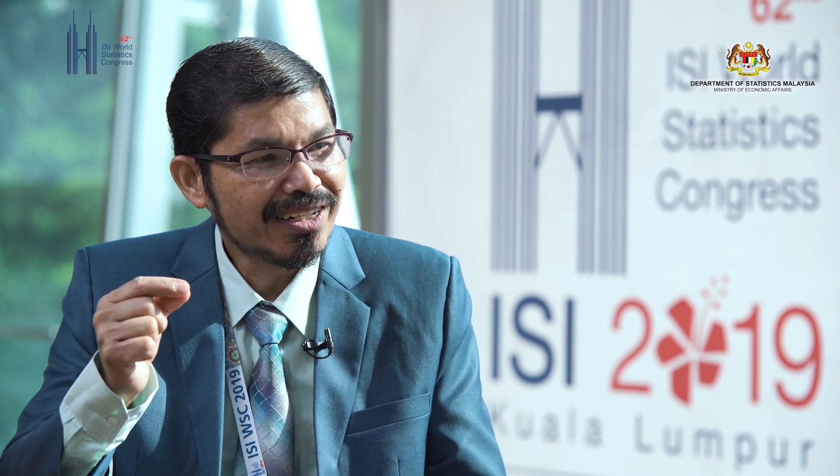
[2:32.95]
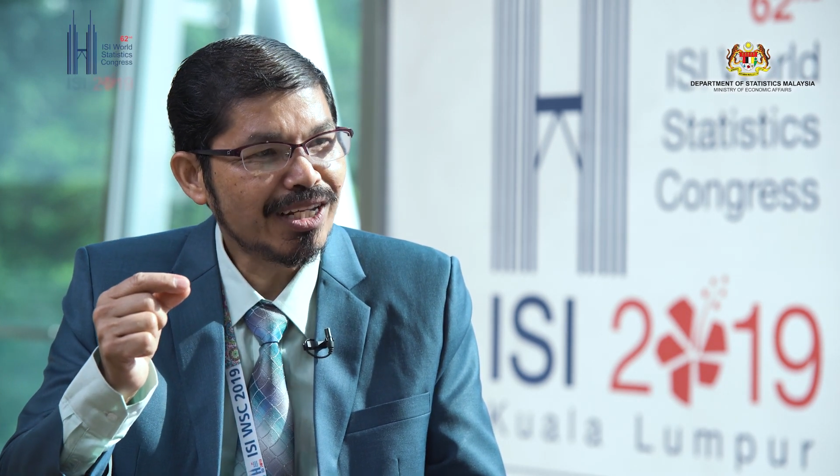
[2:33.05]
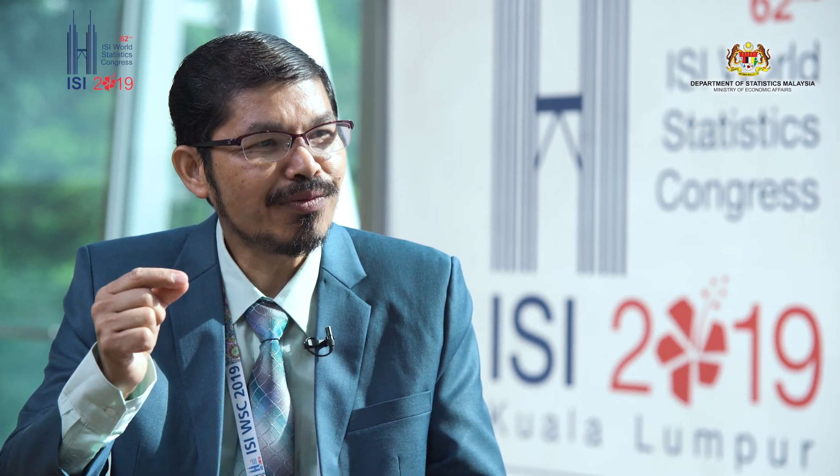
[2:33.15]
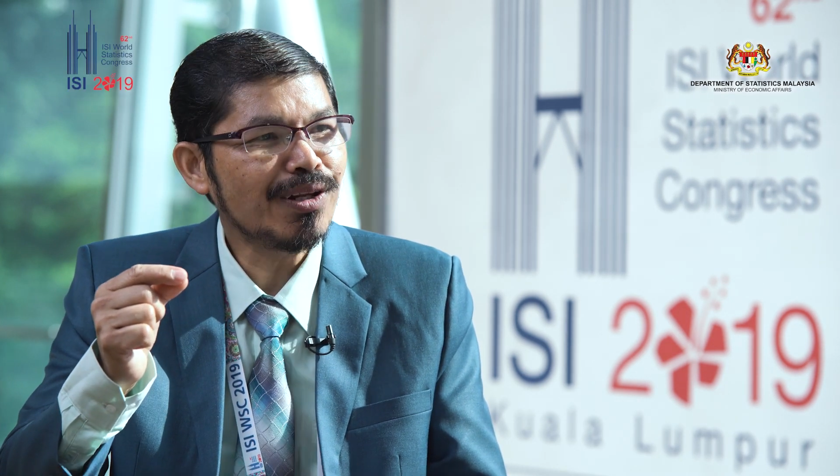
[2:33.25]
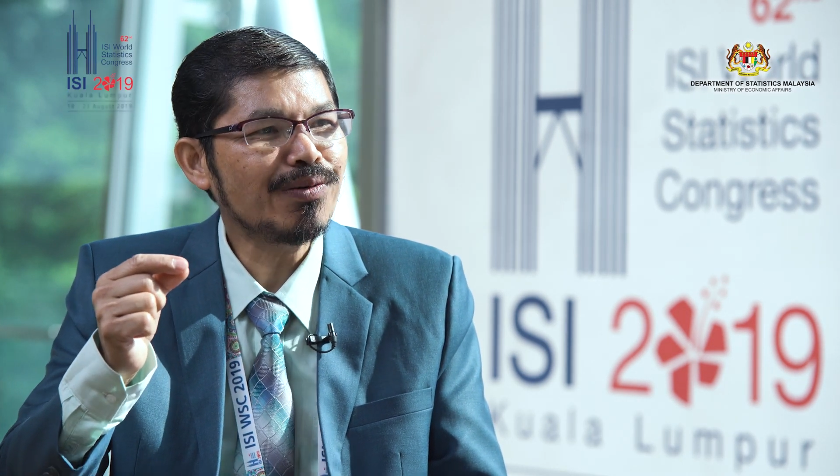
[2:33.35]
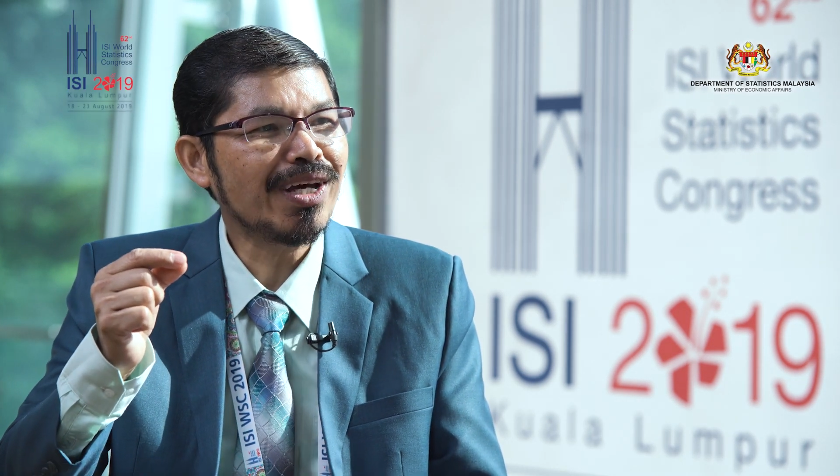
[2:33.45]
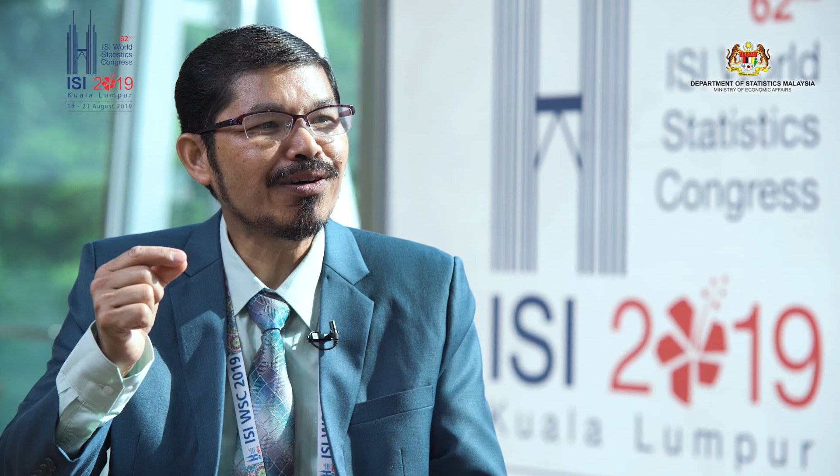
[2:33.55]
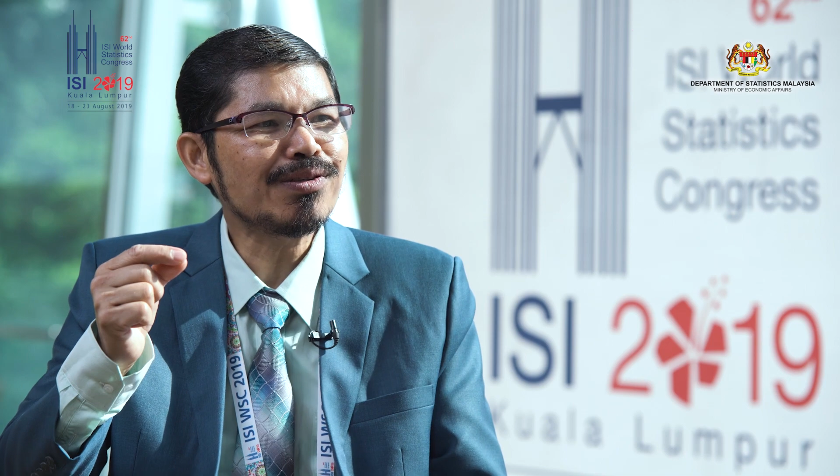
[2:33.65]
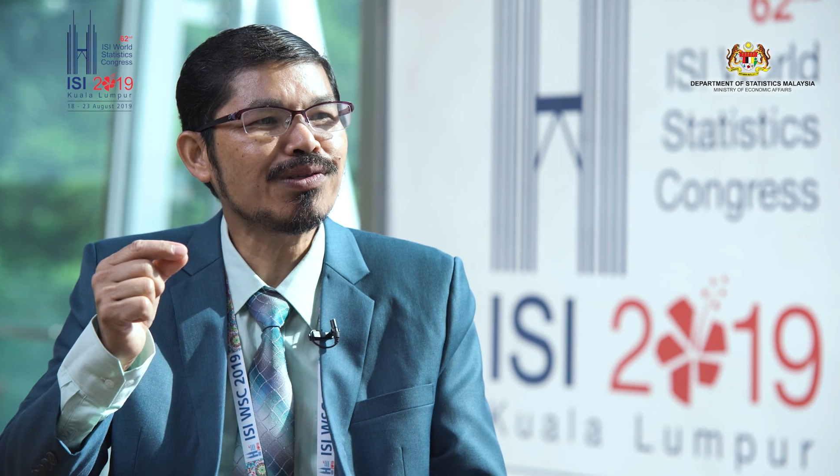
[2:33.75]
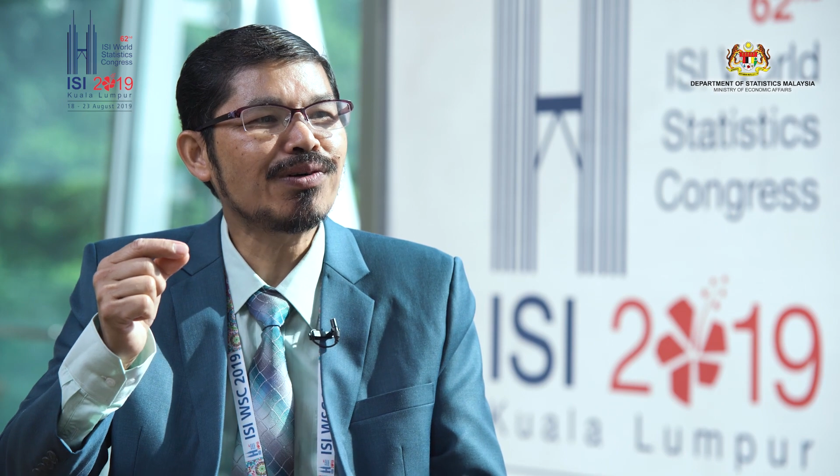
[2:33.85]
Then we look at
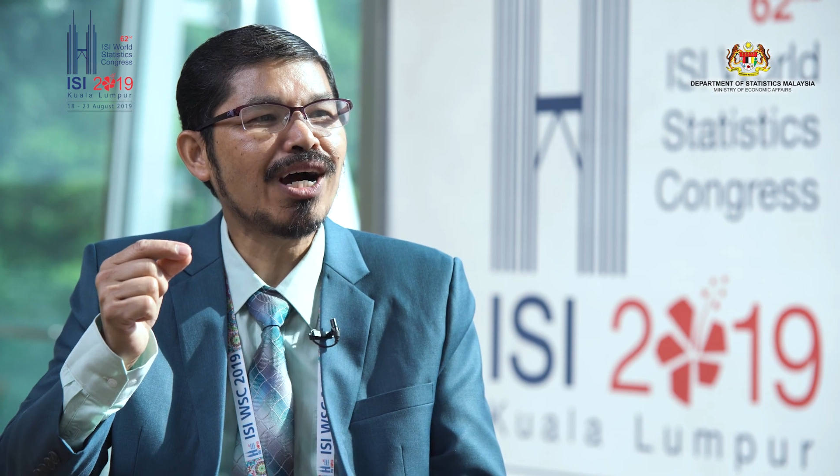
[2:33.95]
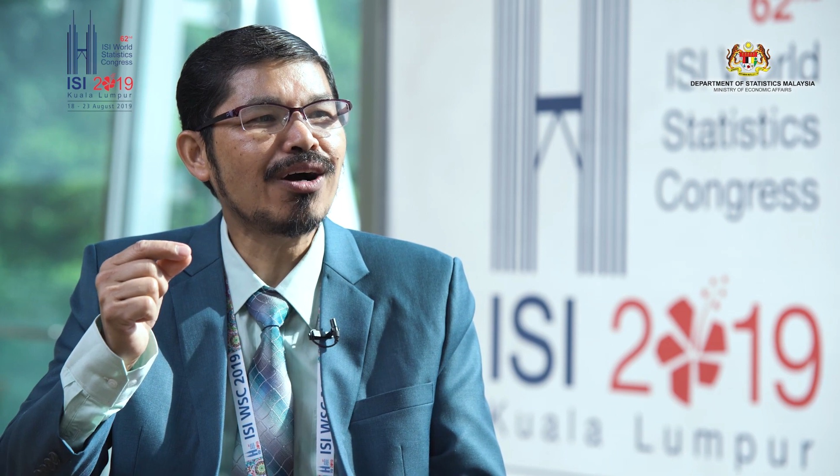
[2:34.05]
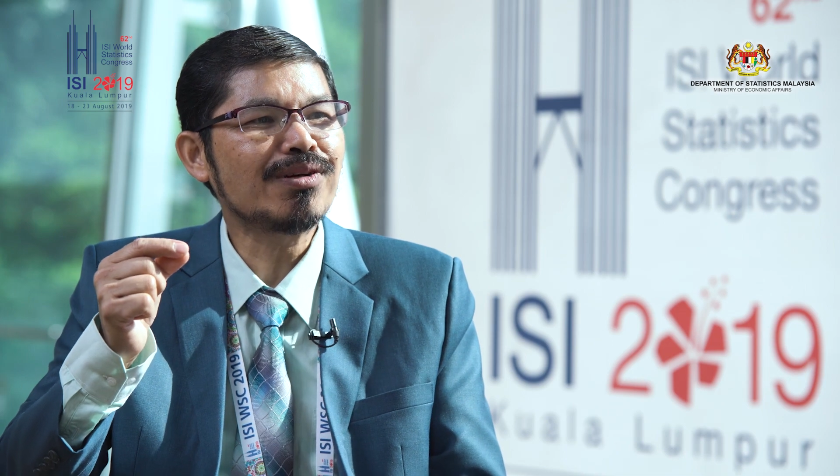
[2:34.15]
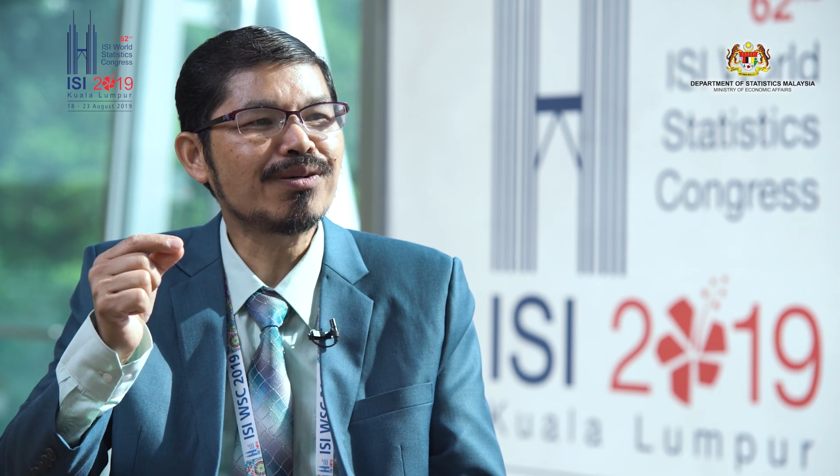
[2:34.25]
also how